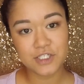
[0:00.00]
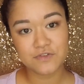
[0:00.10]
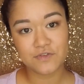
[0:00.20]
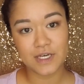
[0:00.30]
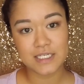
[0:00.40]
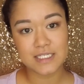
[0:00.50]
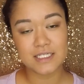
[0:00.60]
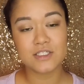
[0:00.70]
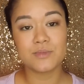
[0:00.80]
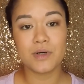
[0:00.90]
face
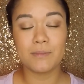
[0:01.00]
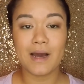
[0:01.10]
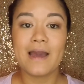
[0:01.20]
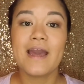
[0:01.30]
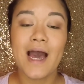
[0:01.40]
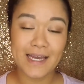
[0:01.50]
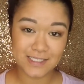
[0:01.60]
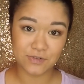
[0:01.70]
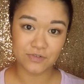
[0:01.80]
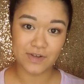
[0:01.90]
to put my high
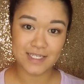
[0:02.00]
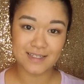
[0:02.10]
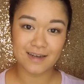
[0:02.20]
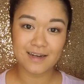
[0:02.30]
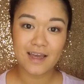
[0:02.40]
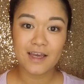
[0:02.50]
school face on.